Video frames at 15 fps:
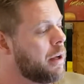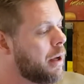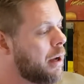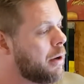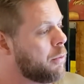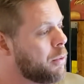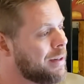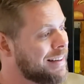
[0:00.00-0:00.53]

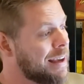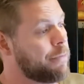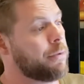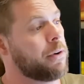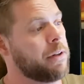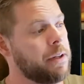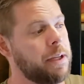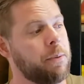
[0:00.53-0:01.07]
would
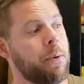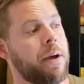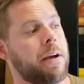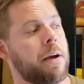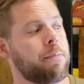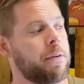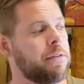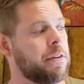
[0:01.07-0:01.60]
definitely
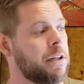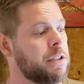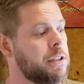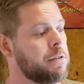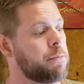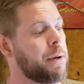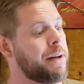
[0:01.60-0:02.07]
wake up these engines.